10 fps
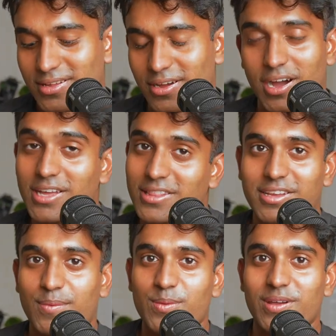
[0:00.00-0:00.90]
I like
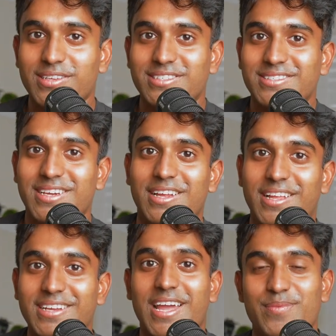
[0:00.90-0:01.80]
gummy bears and I
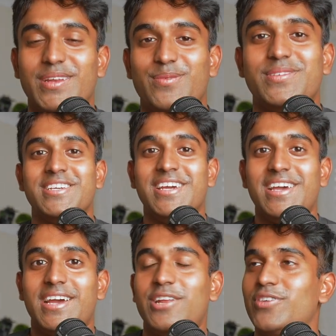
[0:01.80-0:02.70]
like M&Ms.
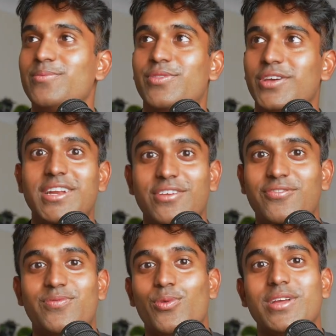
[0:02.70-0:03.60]
And if I'm 30,
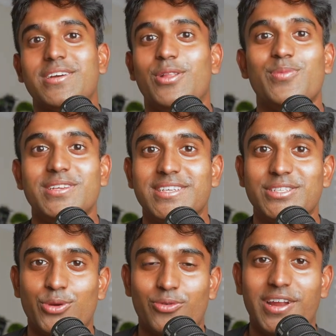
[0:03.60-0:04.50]
40 kilometers
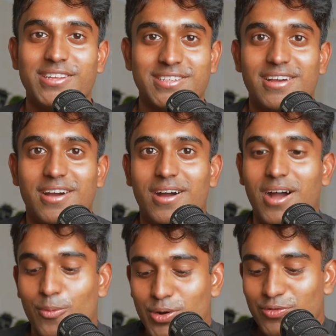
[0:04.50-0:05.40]
into a race,
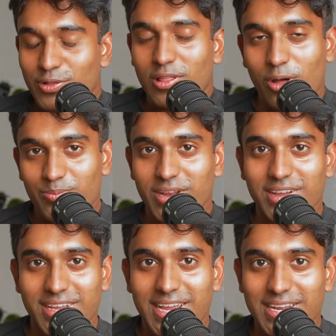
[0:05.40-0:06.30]
I'm going to feel a lot better
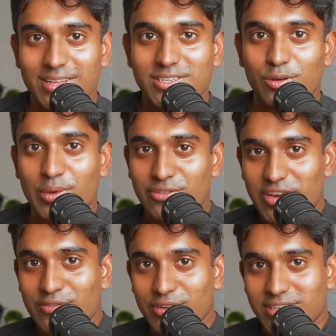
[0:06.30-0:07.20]
eating some of my
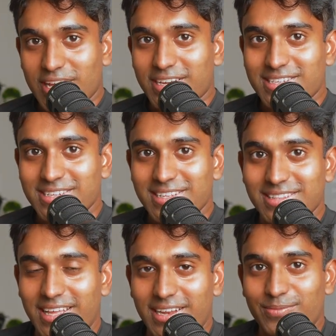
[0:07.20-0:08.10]
favorite snacks
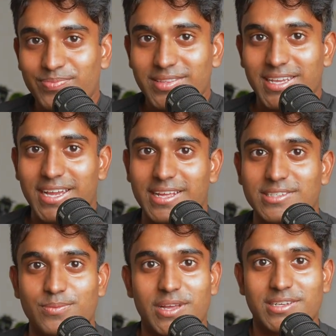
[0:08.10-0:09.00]
than eating
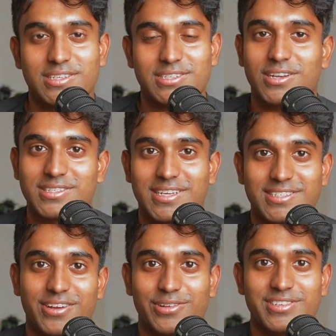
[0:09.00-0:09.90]
some like disgusting
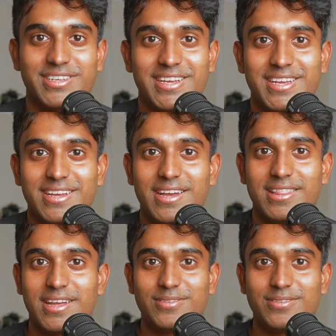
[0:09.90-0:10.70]
gels that are